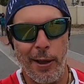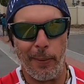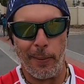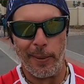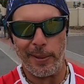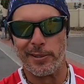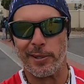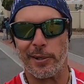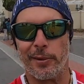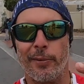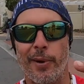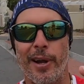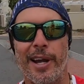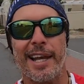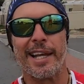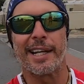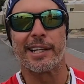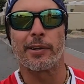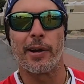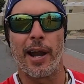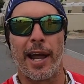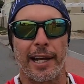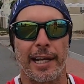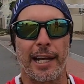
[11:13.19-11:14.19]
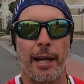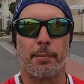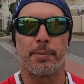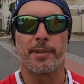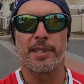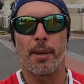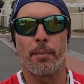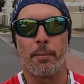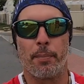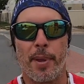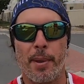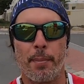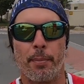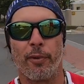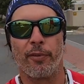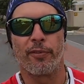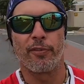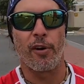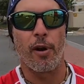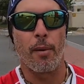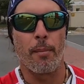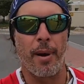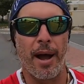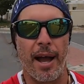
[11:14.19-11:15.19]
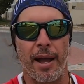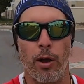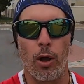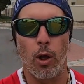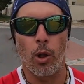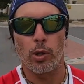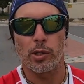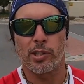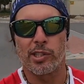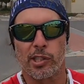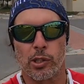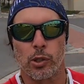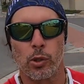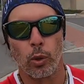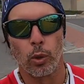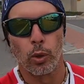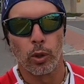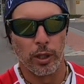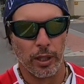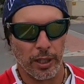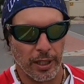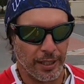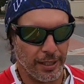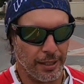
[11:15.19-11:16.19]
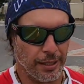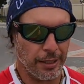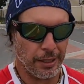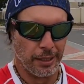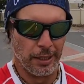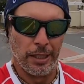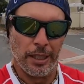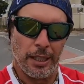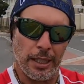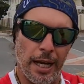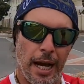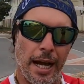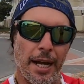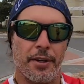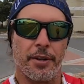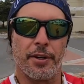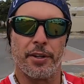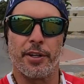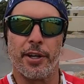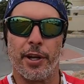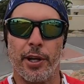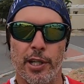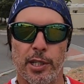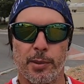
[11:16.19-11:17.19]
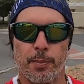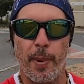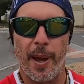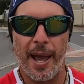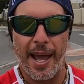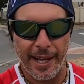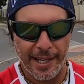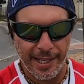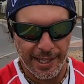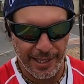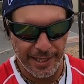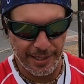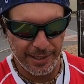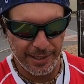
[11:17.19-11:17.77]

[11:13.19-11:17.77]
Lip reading: which would really crack up some people from my old school 100 years back.